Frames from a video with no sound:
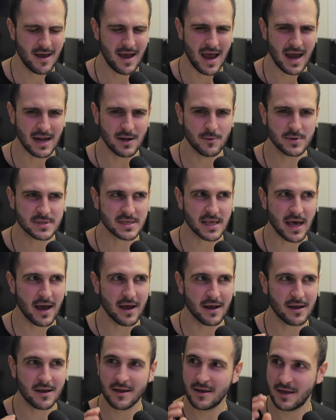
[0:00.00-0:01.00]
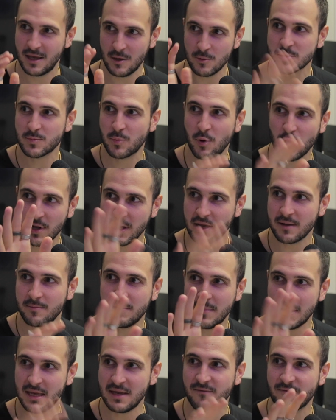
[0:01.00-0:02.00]
And it was he was
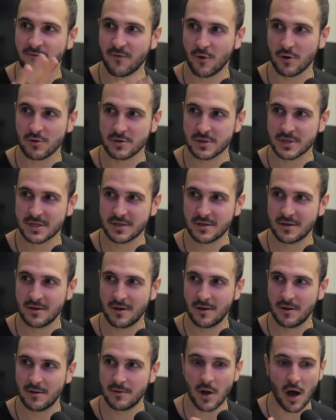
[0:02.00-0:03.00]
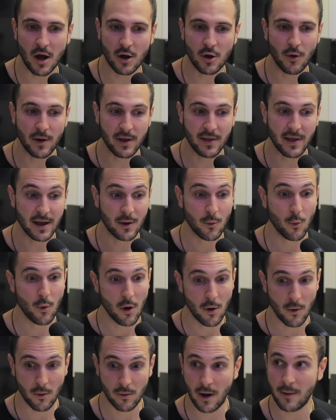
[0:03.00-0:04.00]
putting me first. Not going
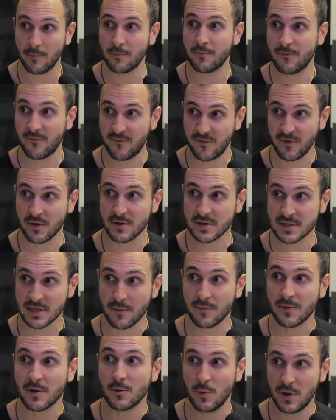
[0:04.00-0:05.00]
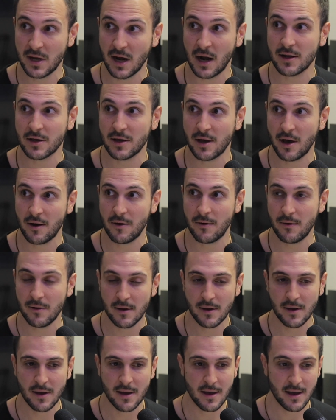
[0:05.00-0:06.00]
whoa, I'm feeling something, we got to go.
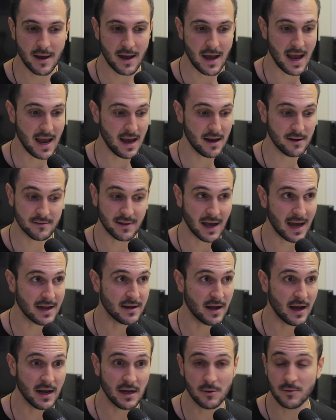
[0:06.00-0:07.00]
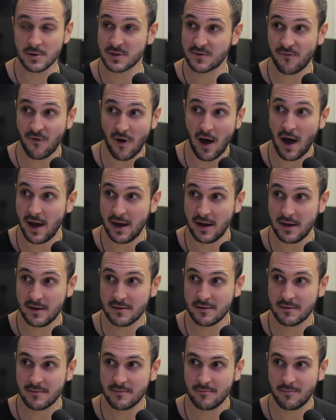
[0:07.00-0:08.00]
And that night he was
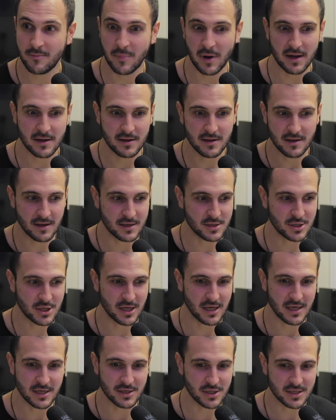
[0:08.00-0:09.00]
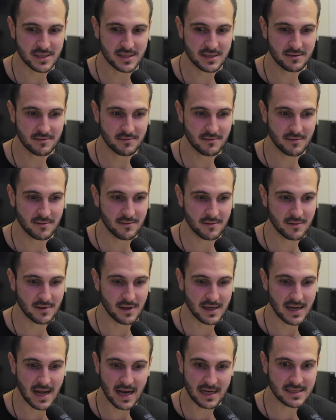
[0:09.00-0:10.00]
fine, but the
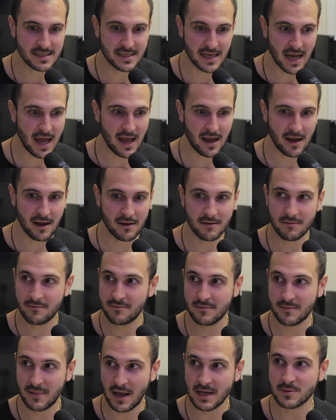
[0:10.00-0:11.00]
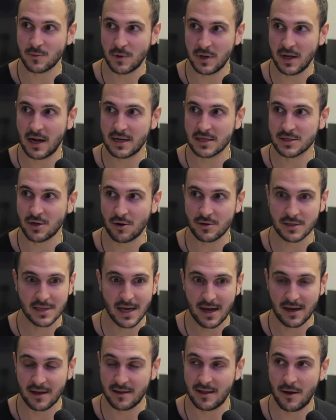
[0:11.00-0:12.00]
next day, that's when he had his heart
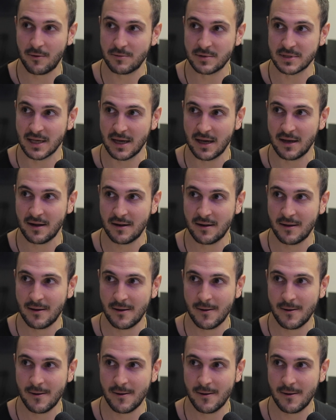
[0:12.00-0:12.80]
attack, and that was it.